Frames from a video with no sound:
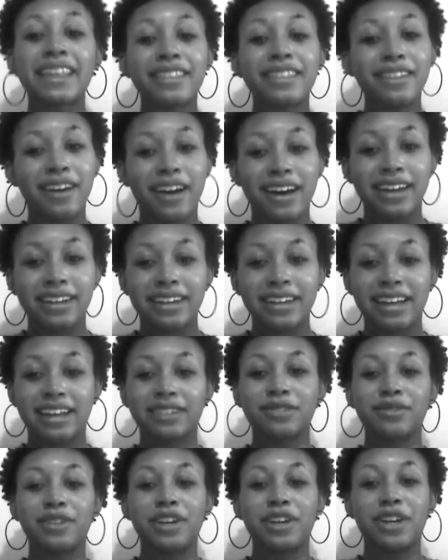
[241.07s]
thought
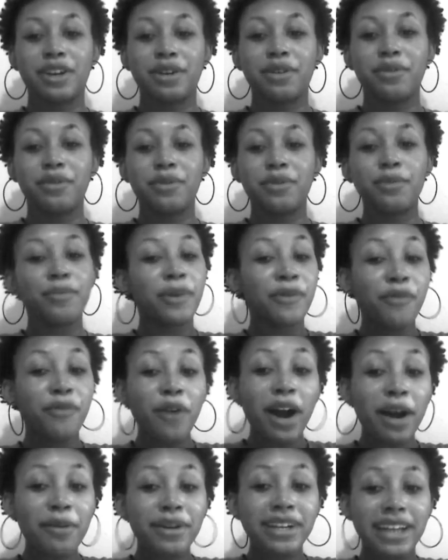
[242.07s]
natural hair, before
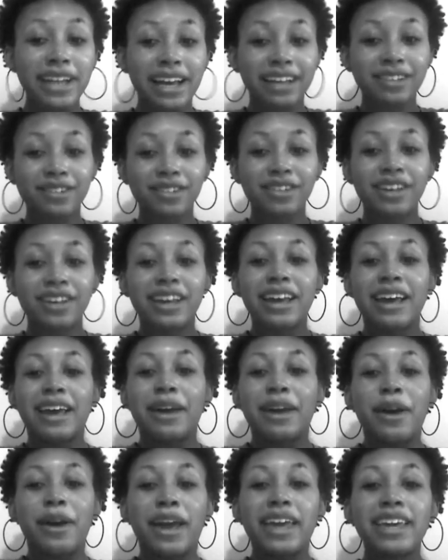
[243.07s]
I went natural,
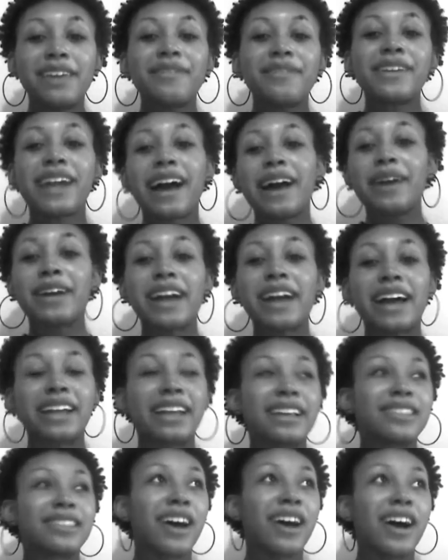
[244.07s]
even I kind
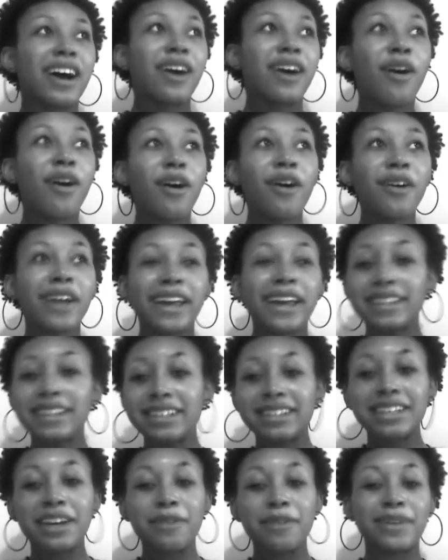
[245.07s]
of thought, oh, okay, this
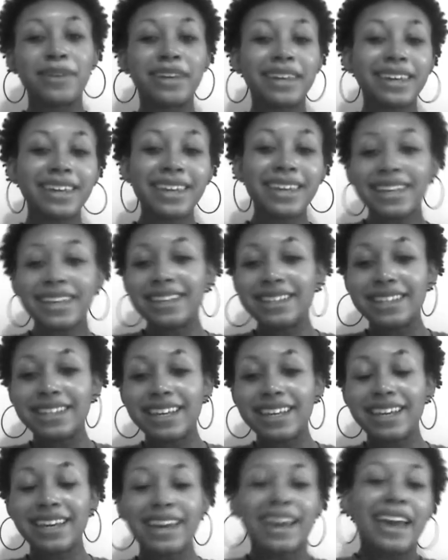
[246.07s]
is going to be
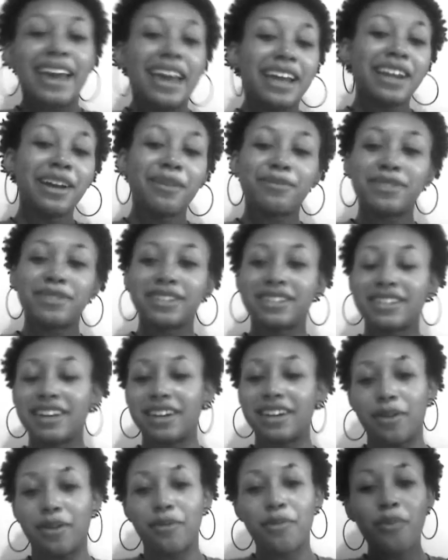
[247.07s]
easy, and I'm just
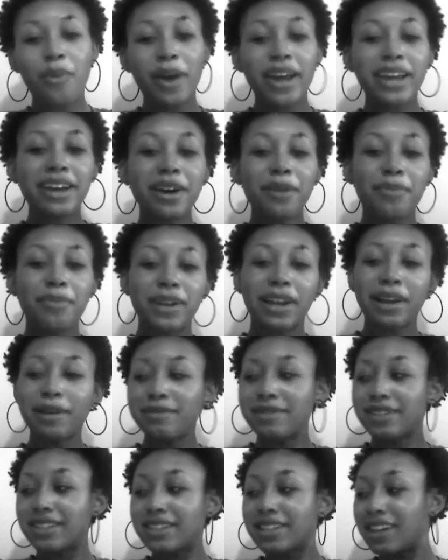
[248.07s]
going to wake up, and
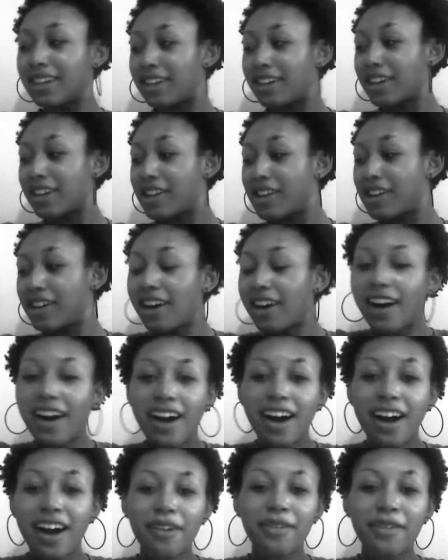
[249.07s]
I'm just going to
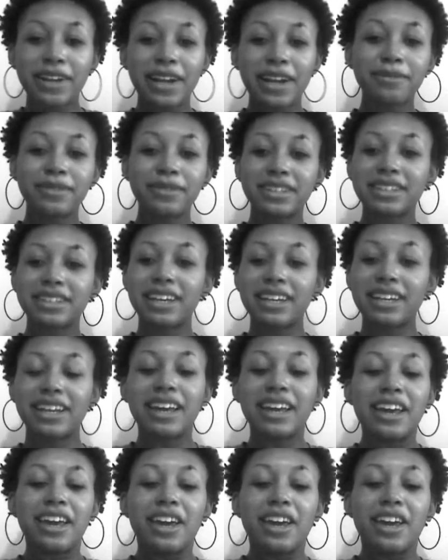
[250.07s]
go, and I'm just going to,